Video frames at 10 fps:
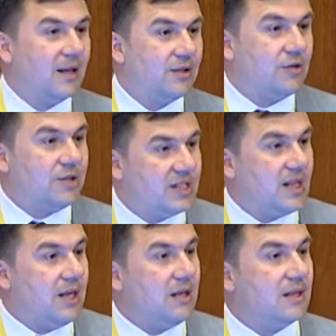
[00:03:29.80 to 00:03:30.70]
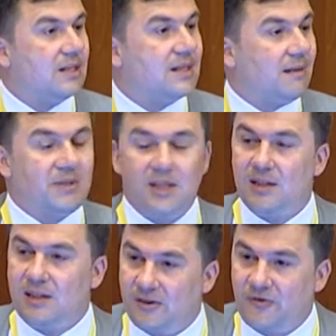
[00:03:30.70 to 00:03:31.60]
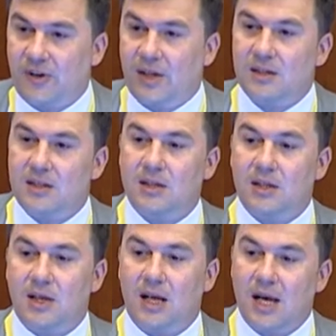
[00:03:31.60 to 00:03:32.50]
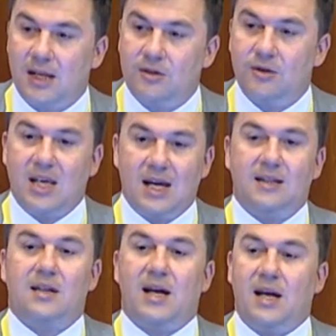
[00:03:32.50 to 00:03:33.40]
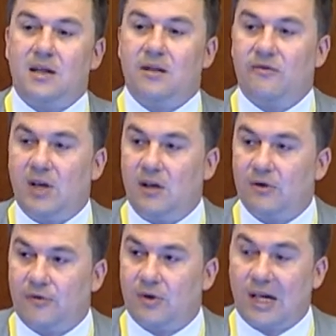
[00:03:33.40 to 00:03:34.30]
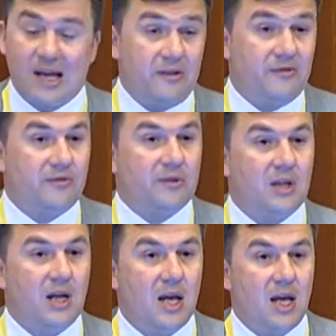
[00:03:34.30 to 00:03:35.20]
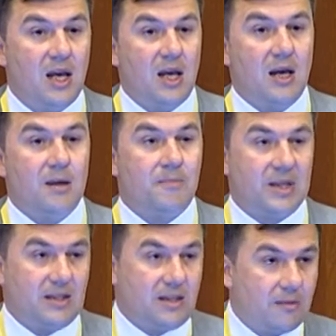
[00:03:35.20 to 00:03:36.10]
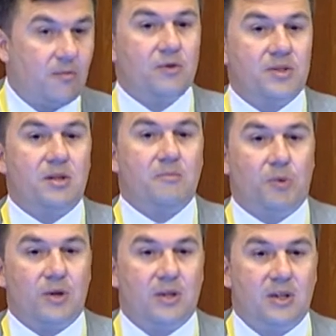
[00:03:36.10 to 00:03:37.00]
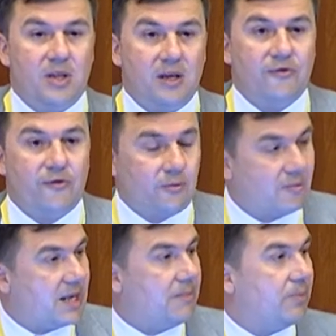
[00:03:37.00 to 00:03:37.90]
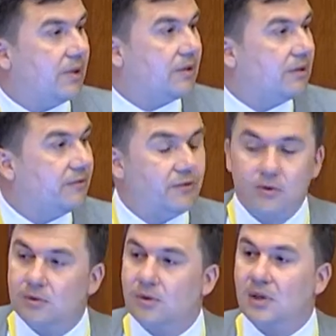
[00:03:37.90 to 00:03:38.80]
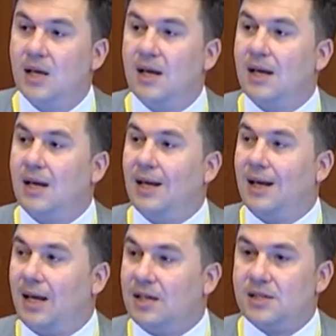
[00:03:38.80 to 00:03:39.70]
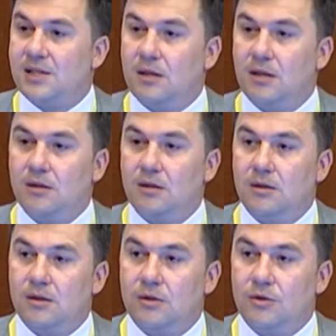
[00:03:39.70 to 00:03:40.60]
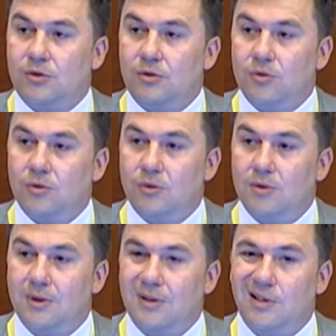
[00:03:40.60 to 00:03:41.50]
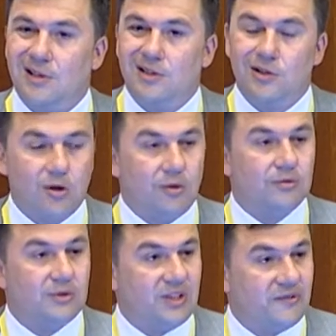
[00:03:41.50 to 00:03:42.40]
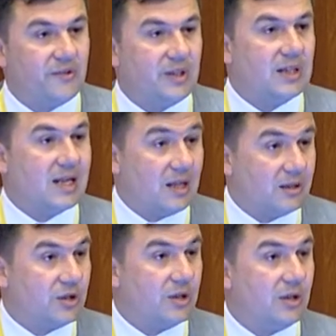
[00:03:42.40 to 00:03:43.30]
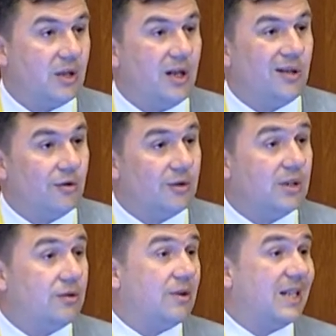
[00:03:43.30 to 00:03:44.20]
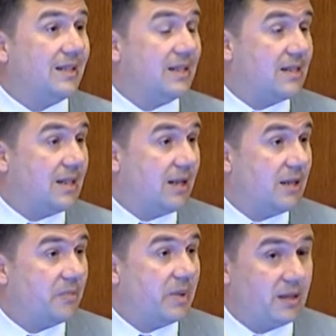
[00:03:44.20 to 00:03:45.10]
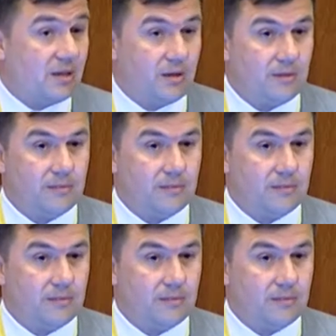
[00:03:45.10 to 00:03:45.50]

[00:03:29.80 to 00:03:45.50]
to see something different and to get the added value for life. But the most important thing from my point of view is to know different culture in order to understand it better.